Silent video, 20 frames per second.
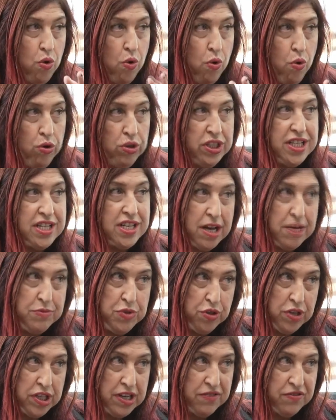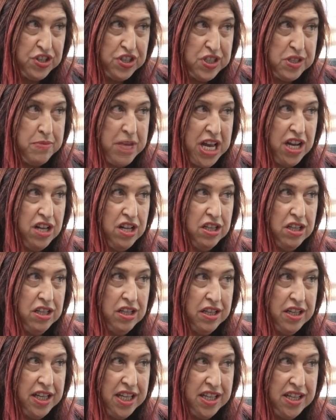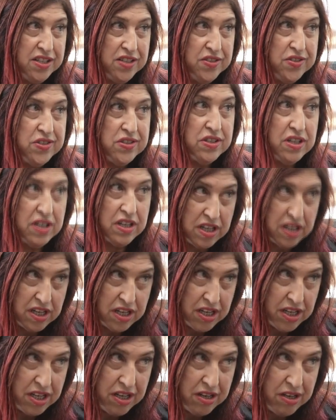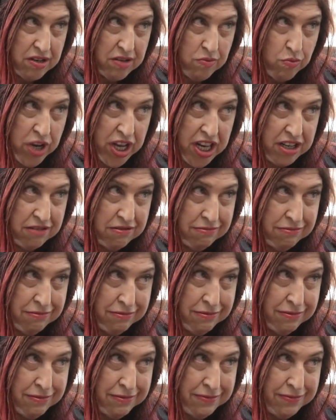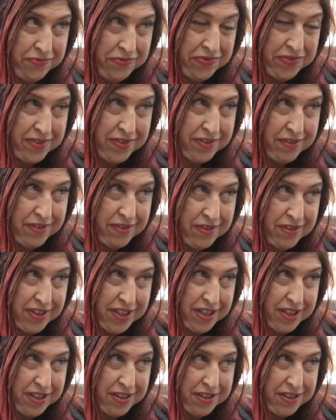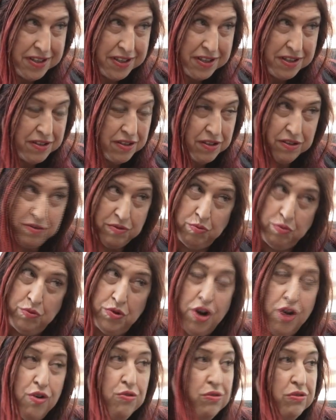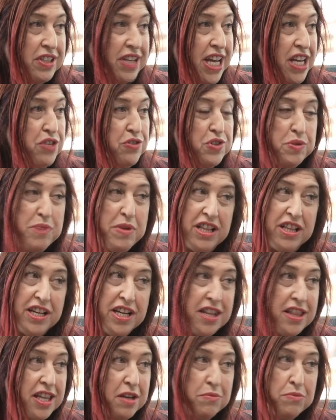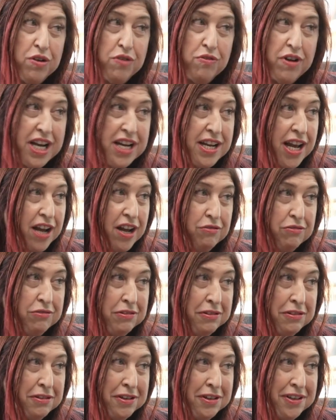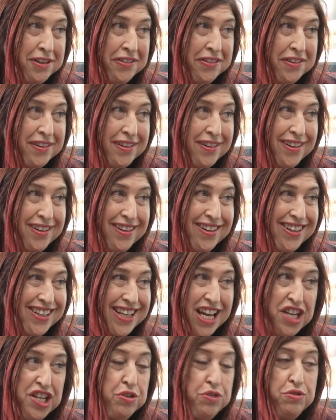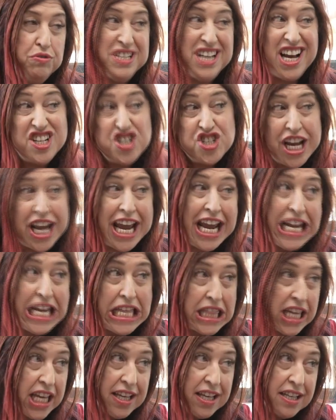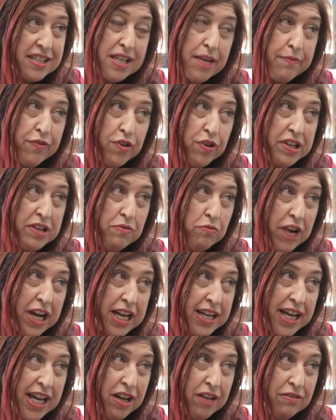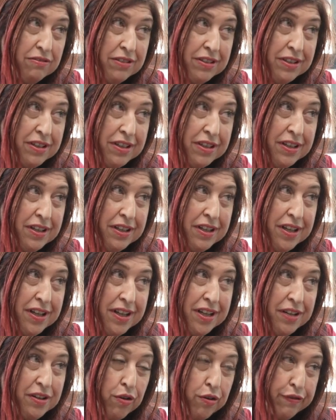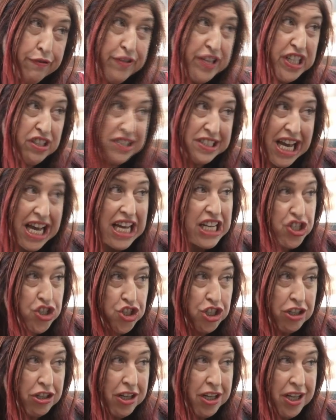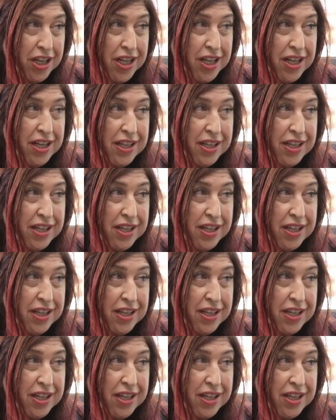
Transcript: the only time you can ever smell is when? When you're alive? No. Can you smell anything but right now? No. Can you no. touch anything except for right now? No. Or feel touch?